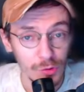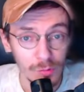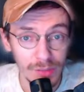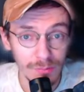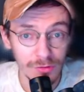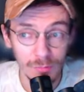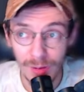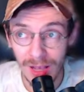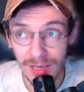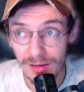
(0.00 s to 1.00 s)
you'll be able to
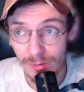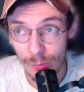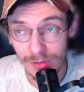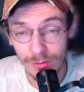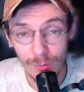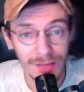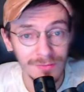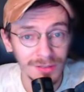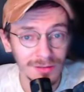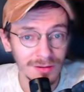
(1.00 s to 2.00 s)
buy Winter
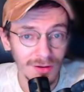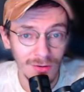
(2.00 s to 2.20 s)
Wyvern